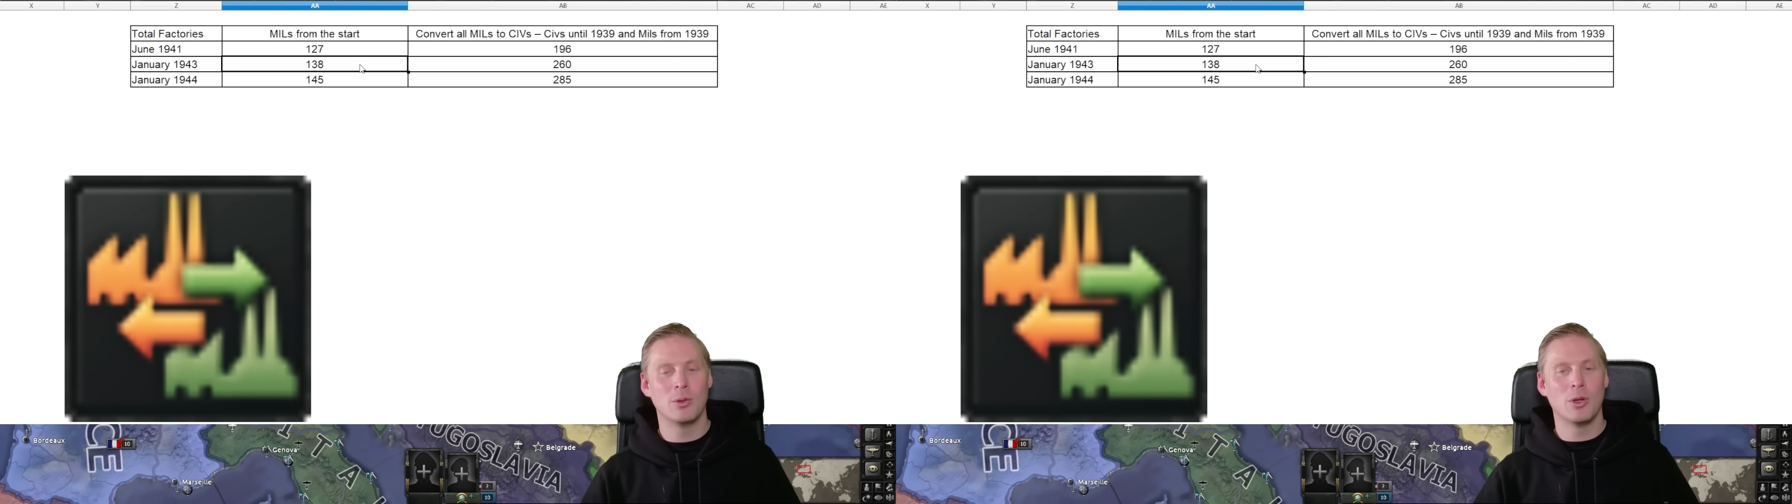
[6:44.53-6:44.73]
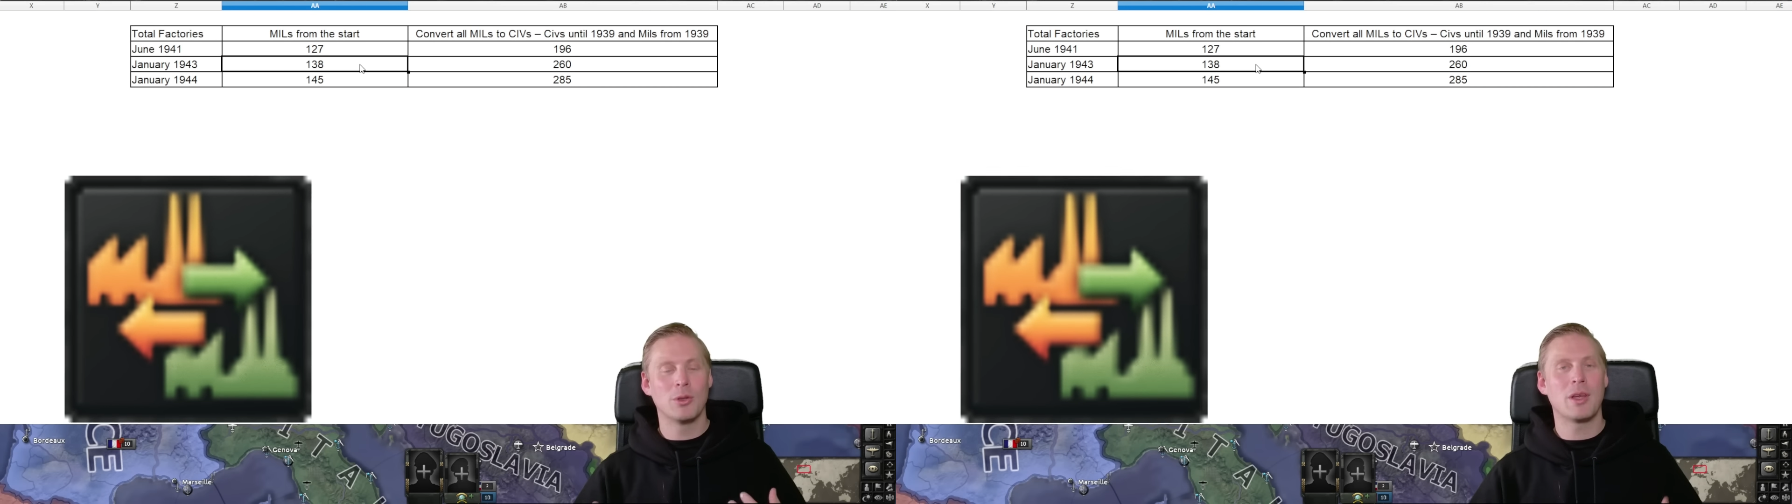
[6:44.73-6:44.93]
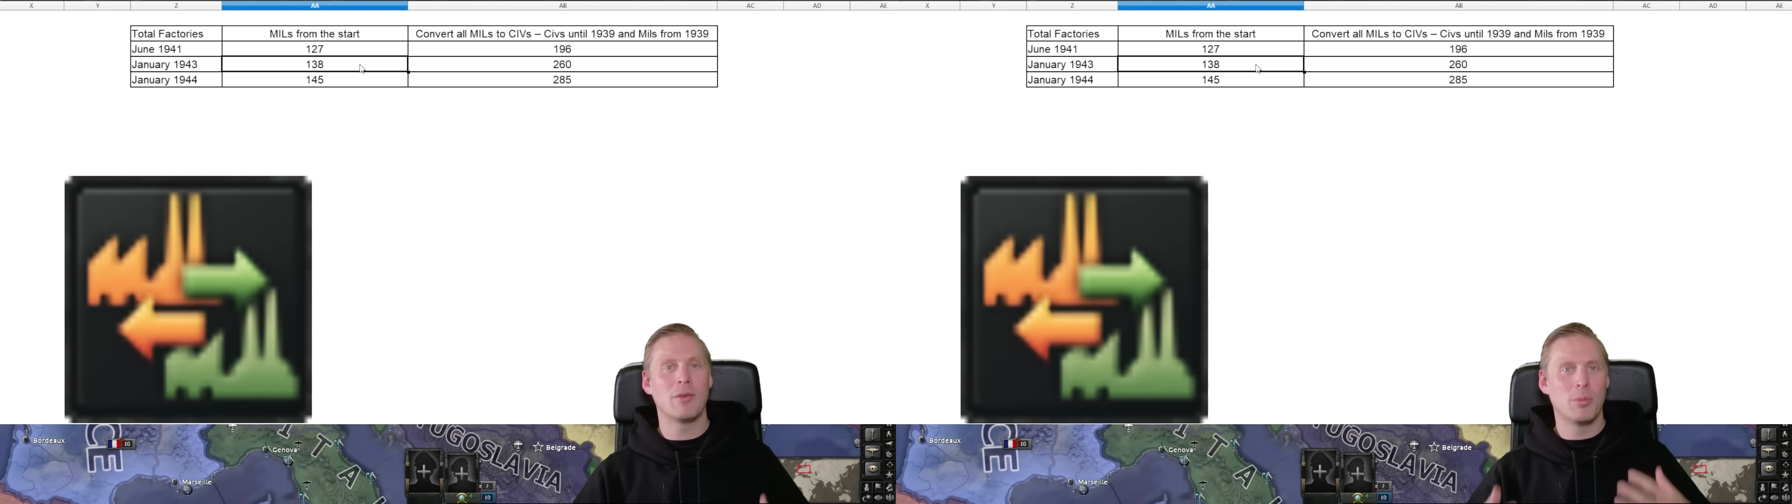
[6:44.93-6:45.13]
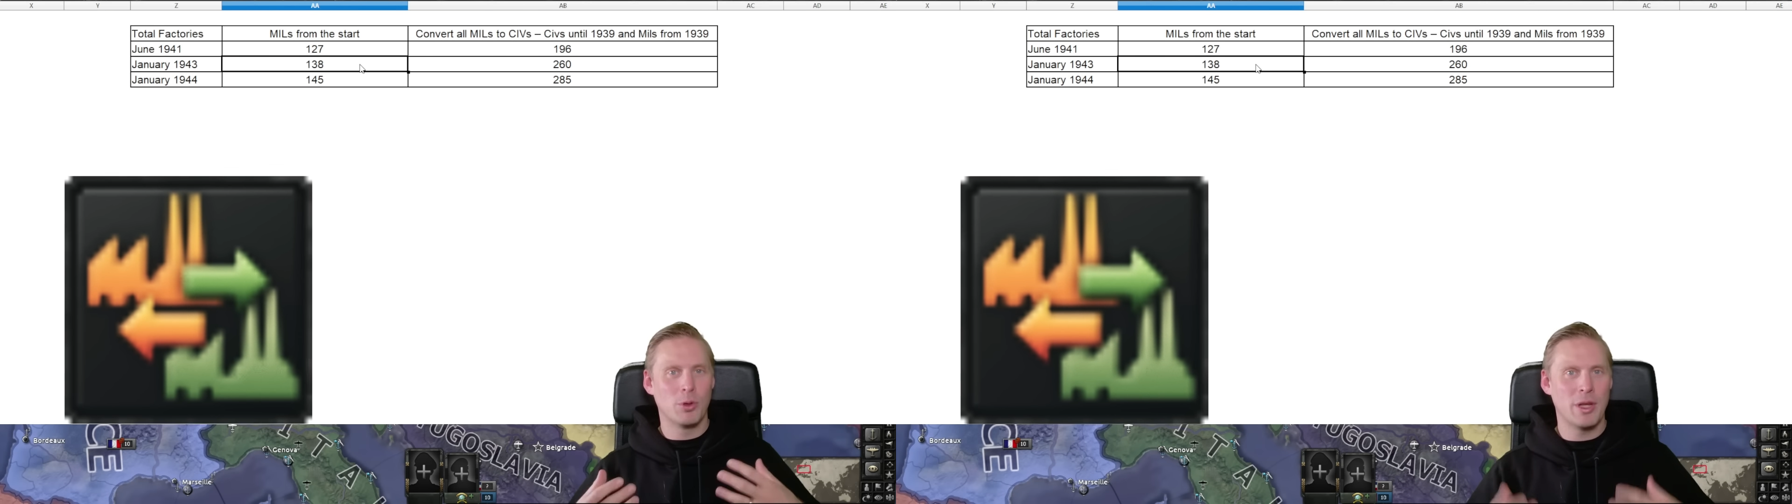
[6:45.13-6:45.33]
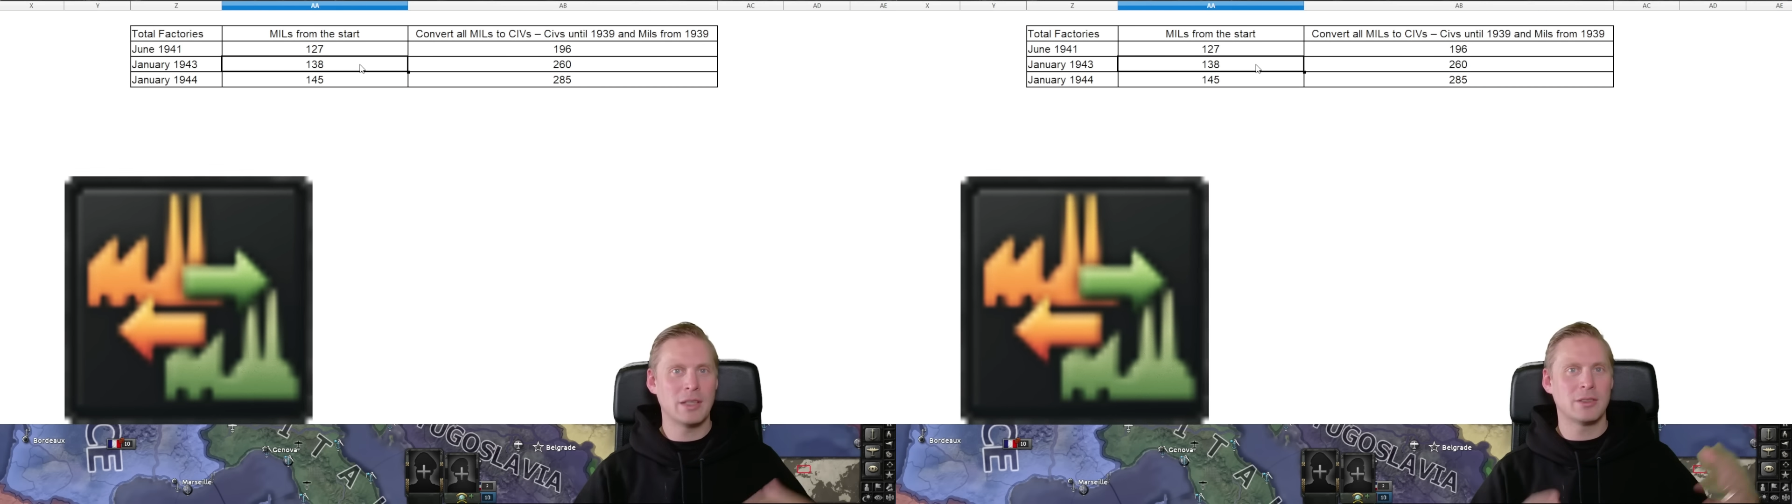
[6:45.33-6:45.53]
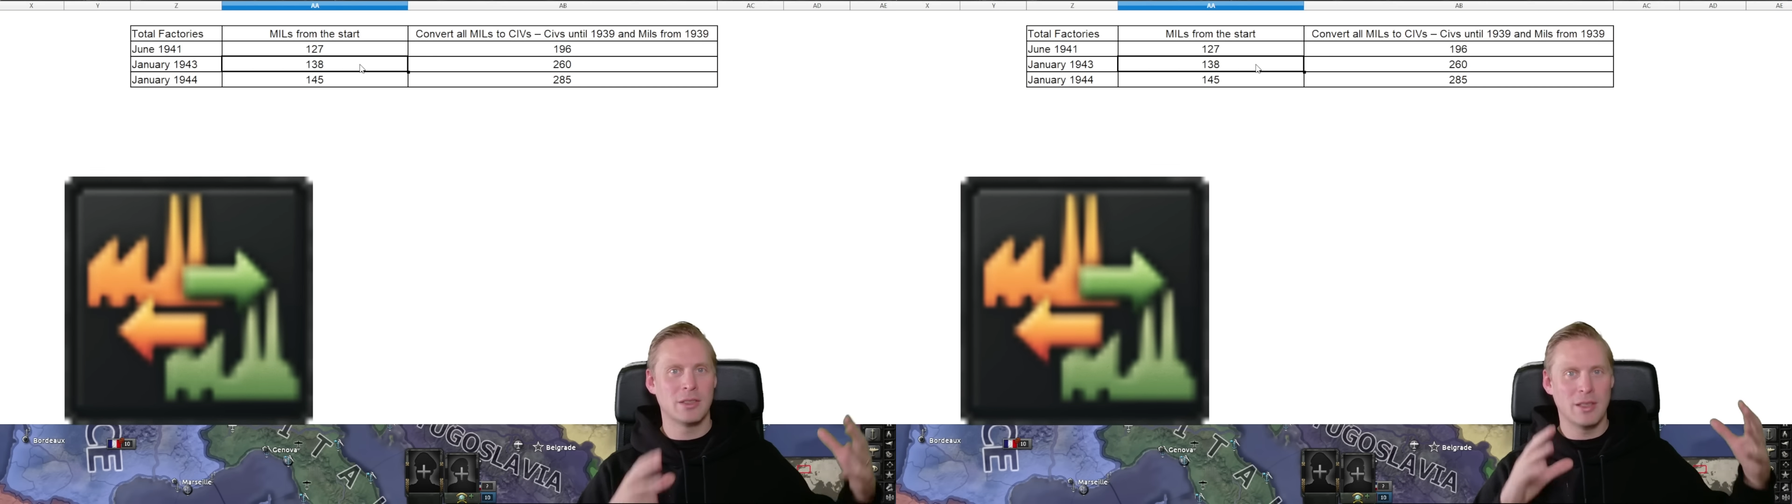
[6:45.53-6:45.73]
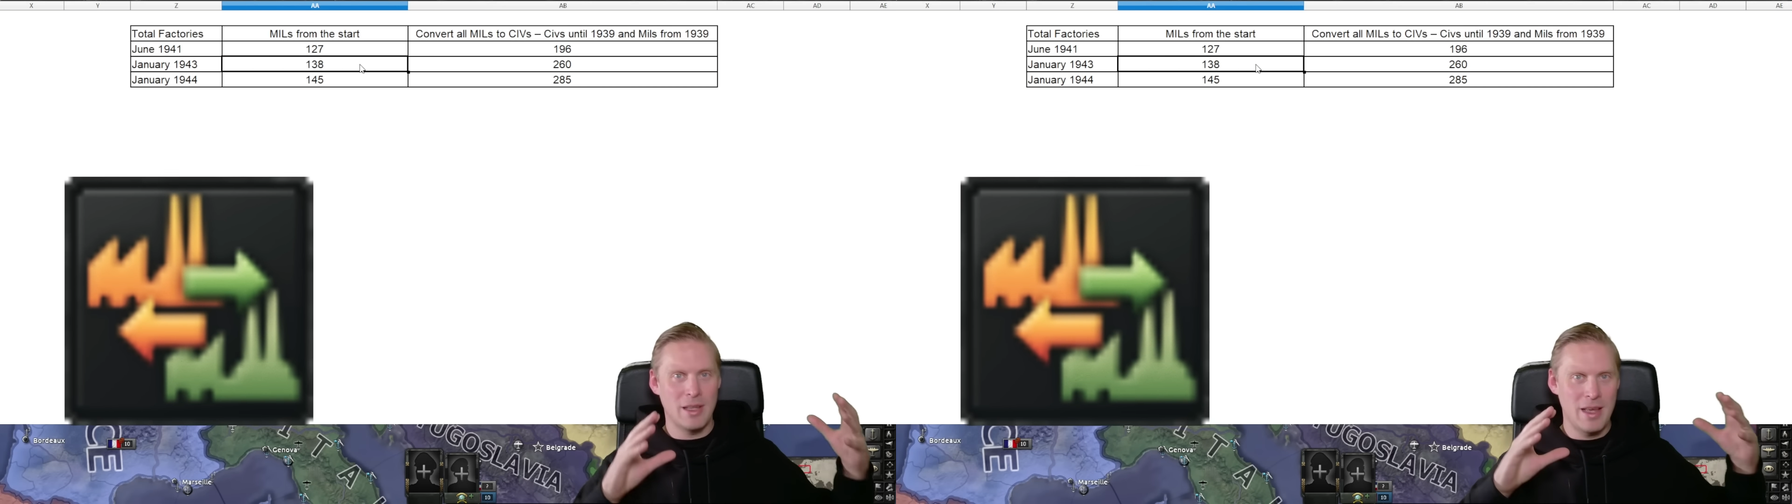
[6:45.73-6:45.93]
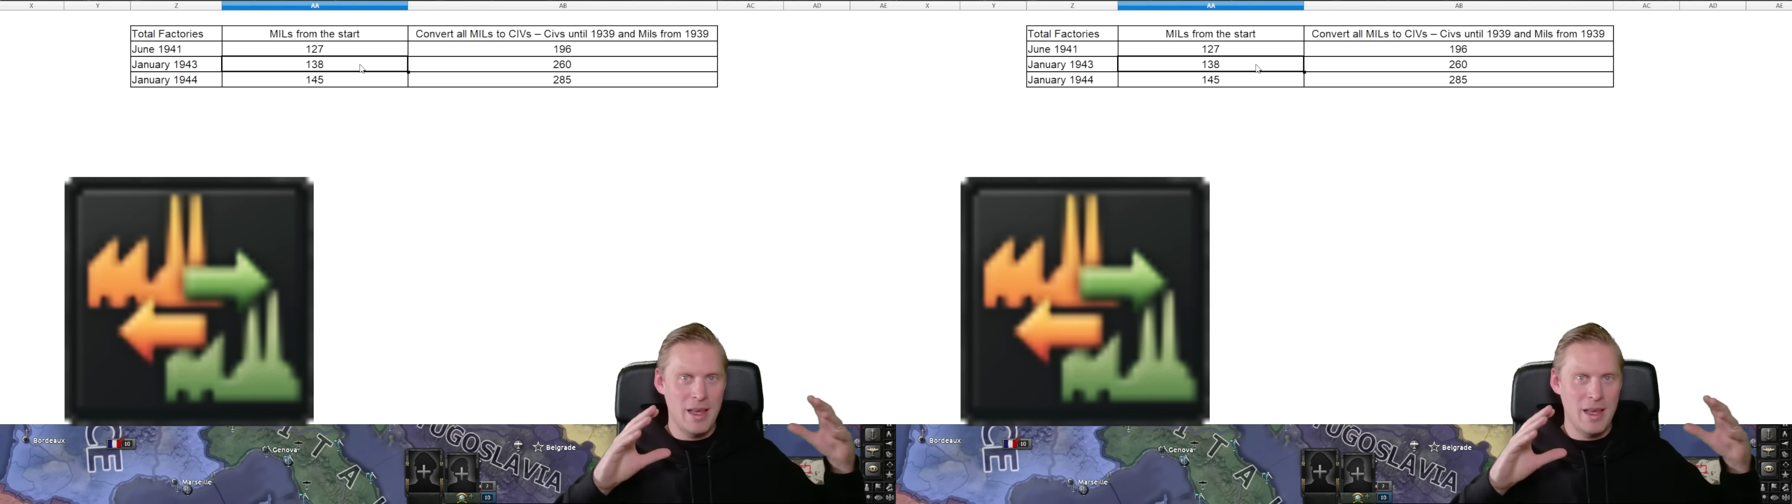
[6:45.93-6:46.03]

You don't have the production